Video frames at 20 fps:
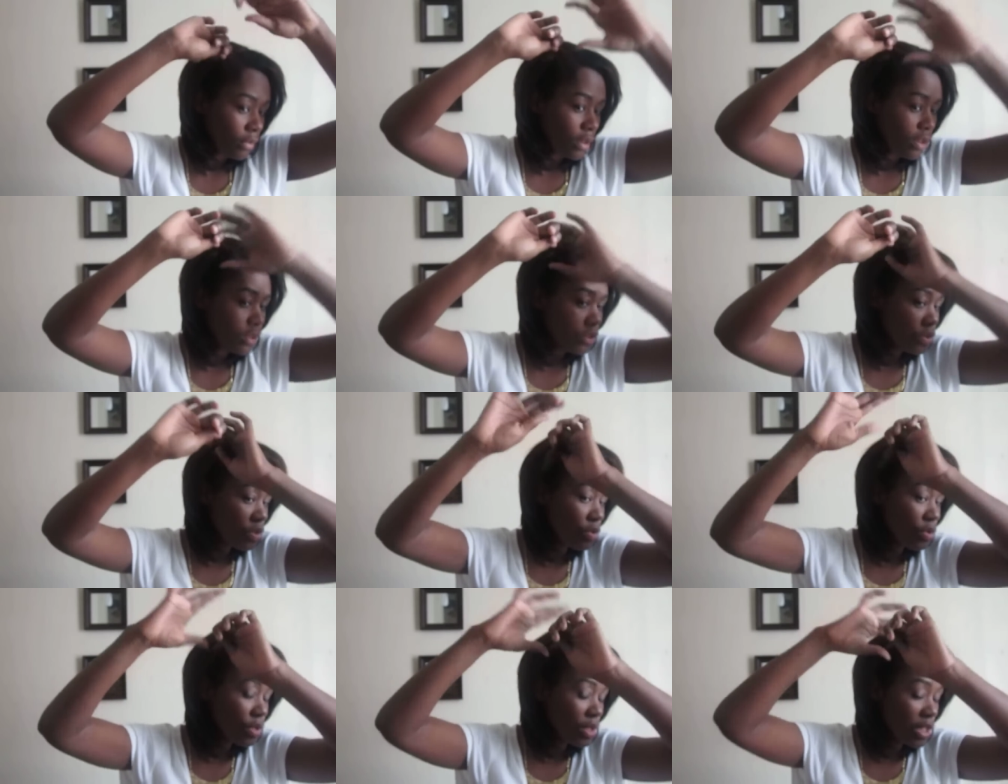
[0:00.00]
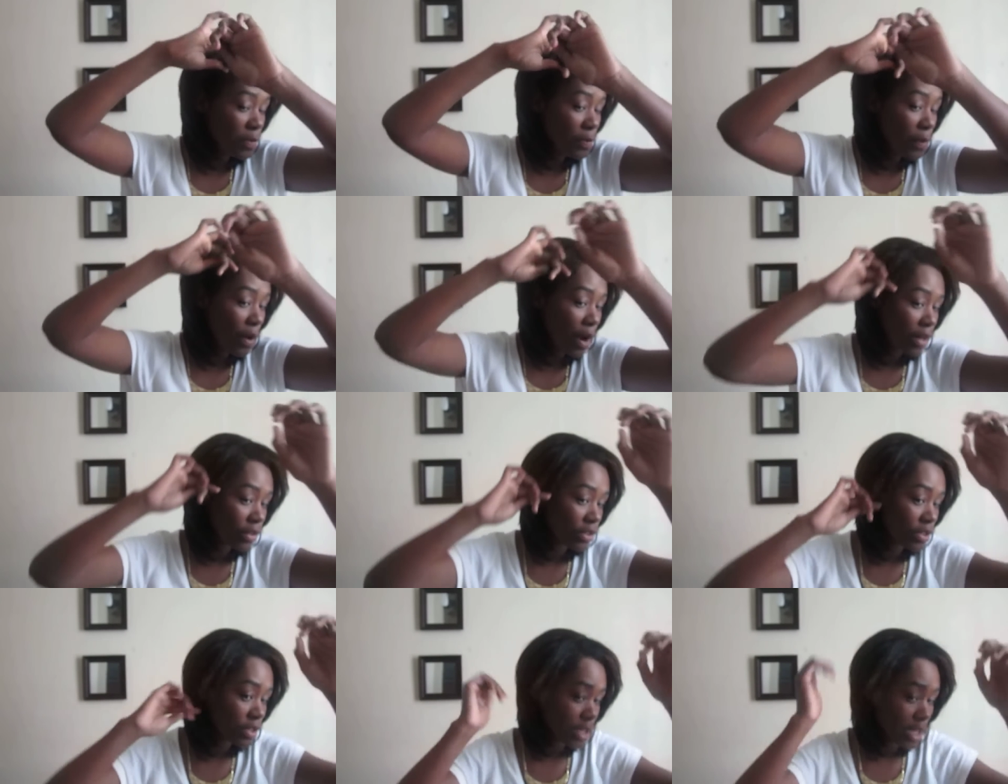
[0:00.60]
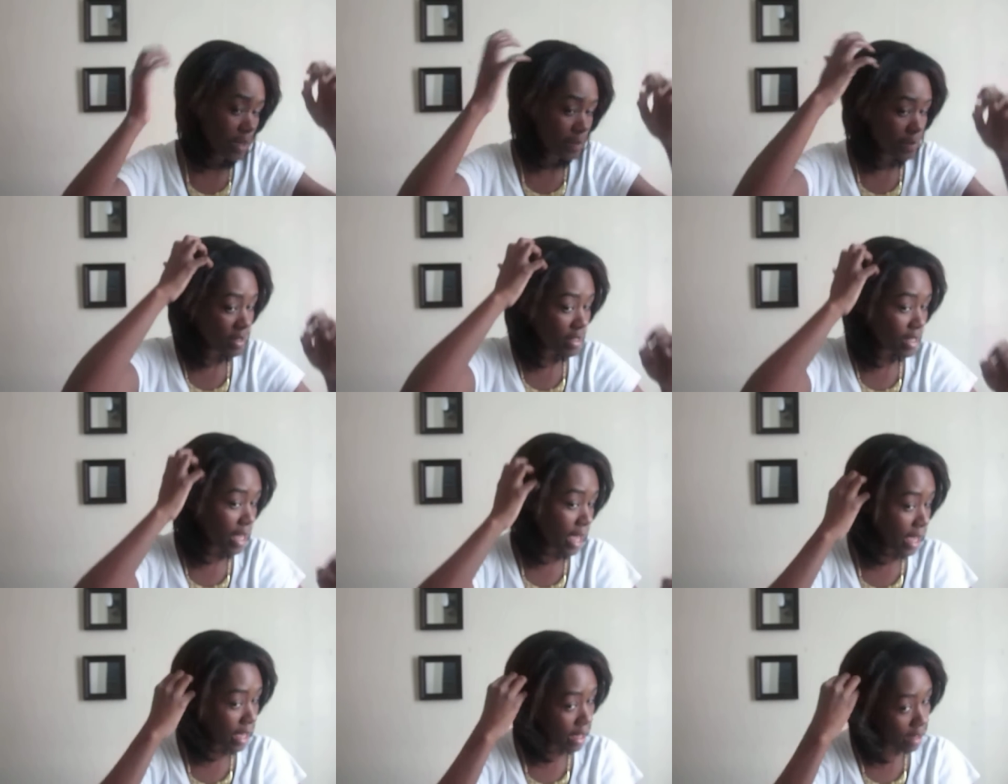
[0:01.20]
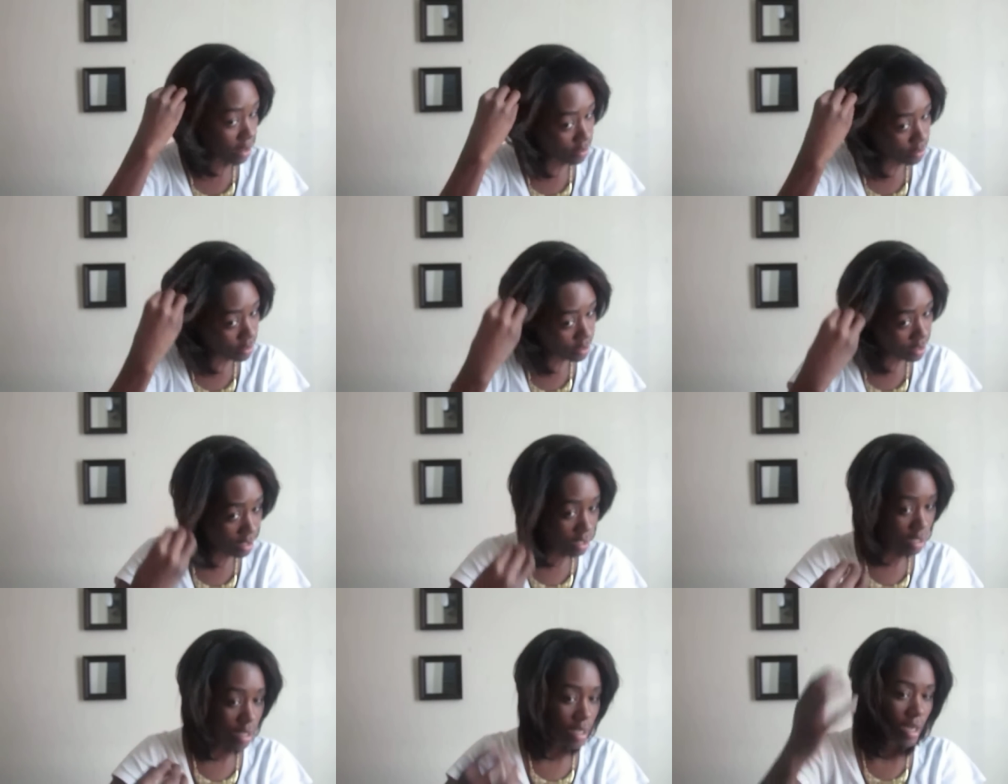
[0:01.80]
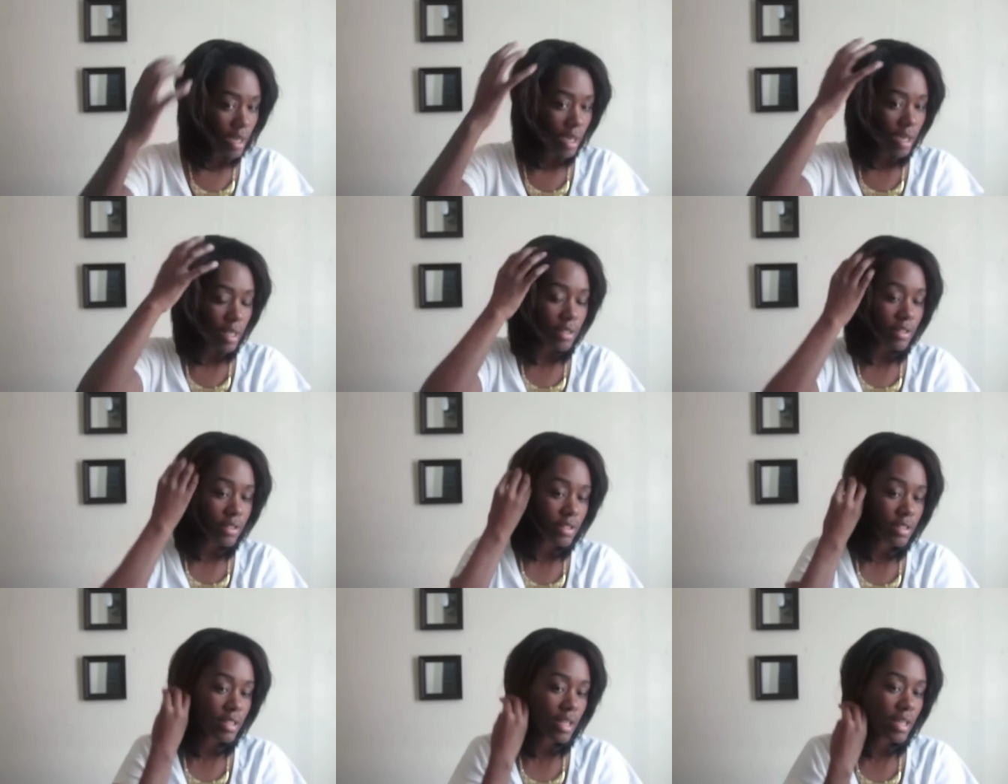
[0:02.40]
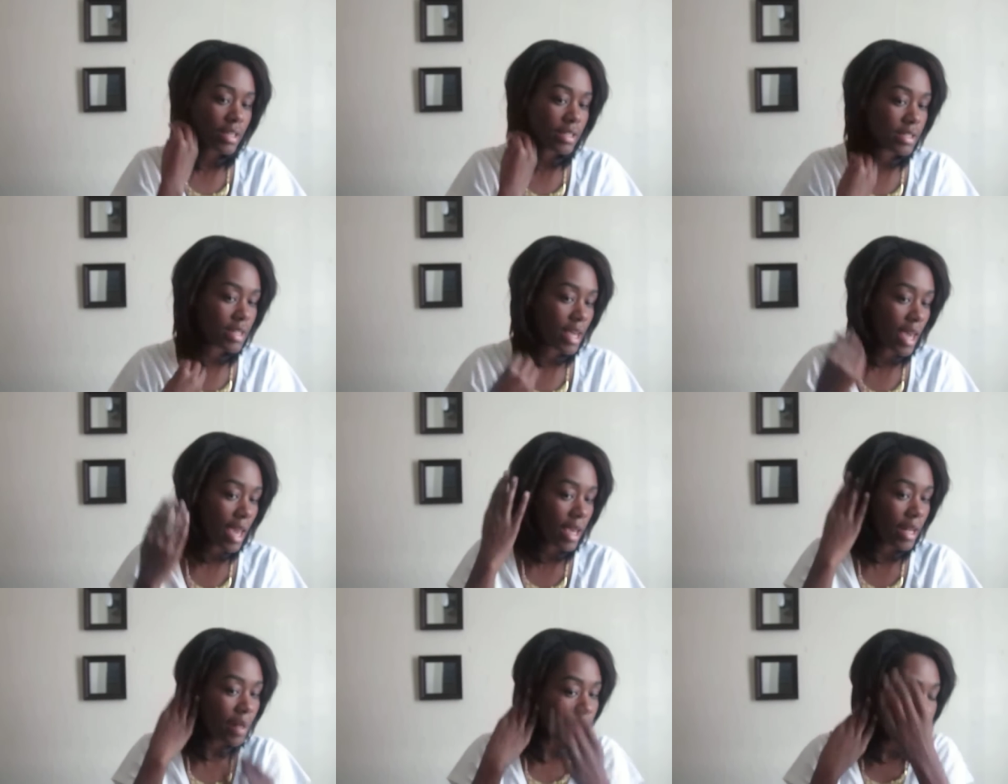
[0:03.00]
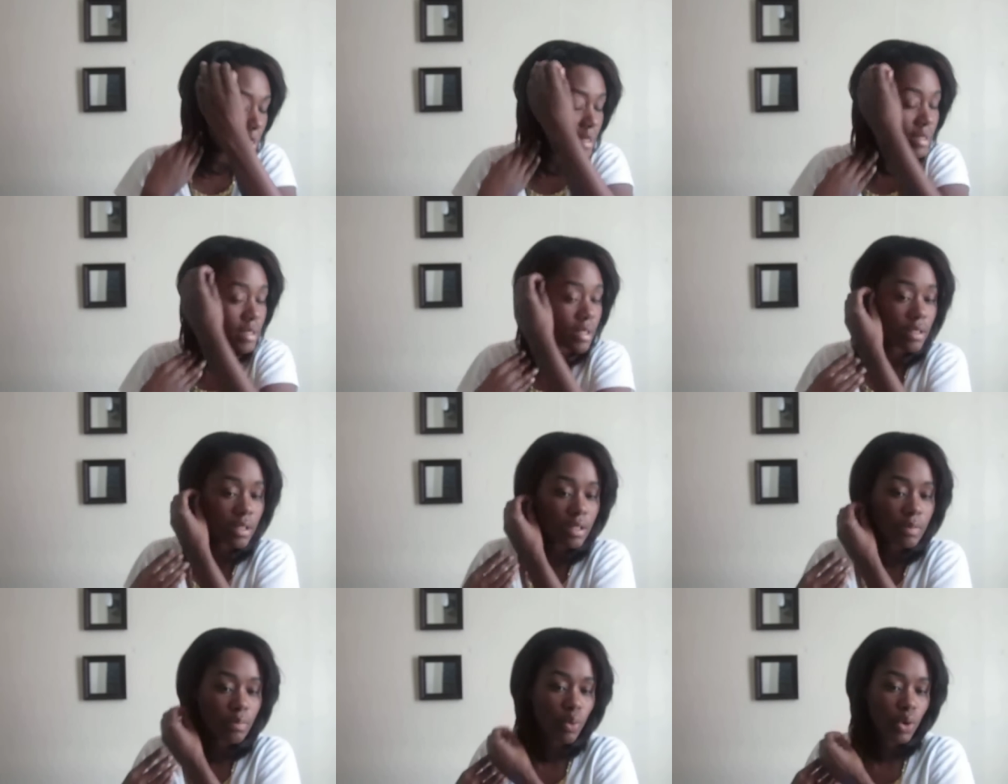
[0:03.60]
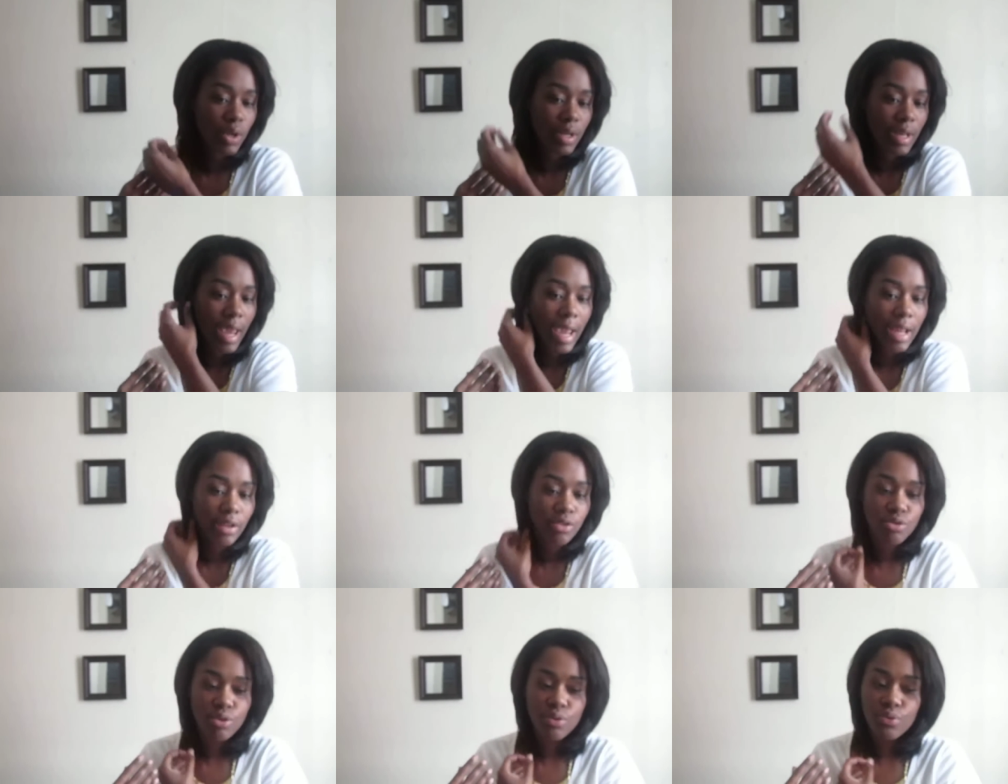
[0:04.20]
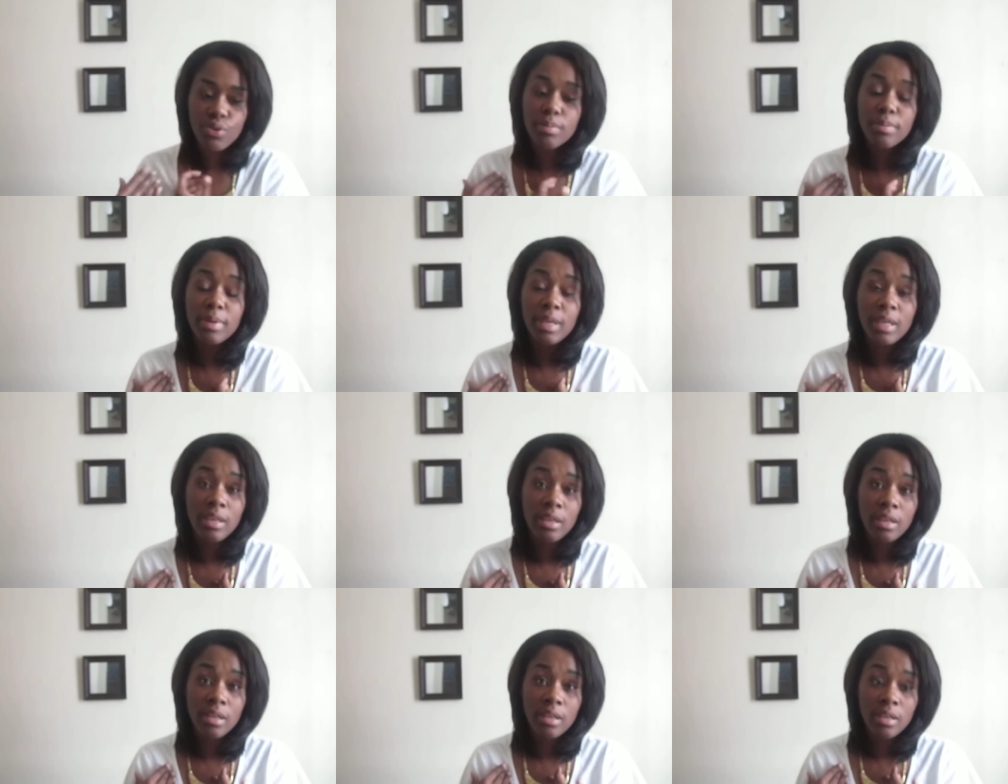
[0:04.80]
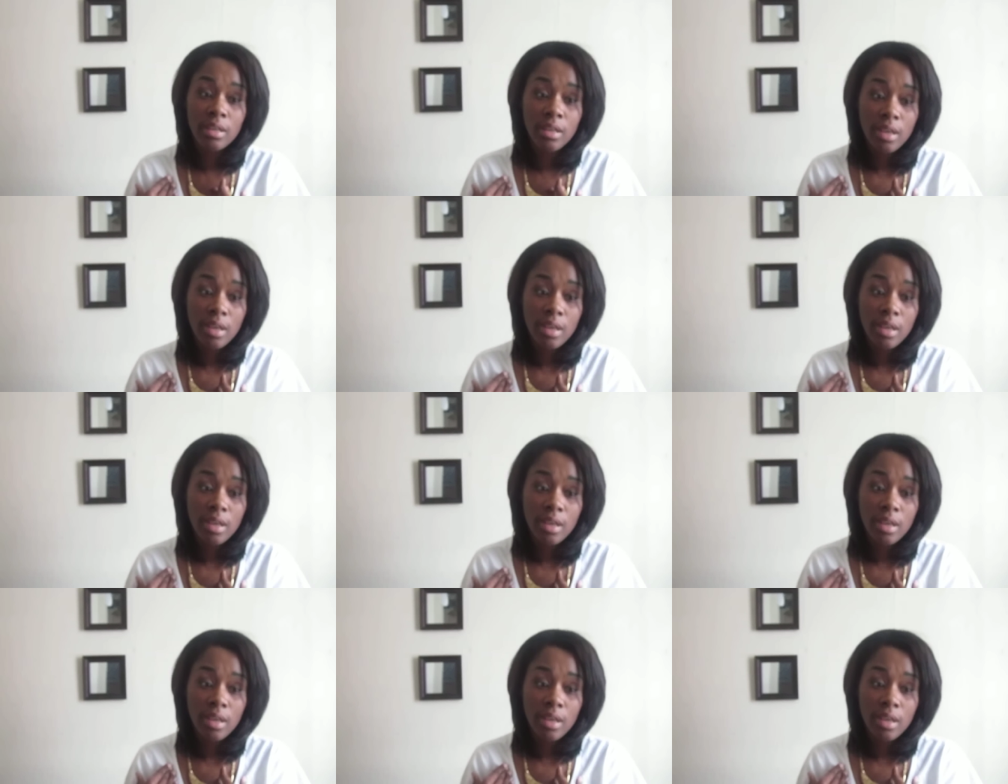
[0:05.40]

So this part just comes down and it just does that and it makes it look more natural for me.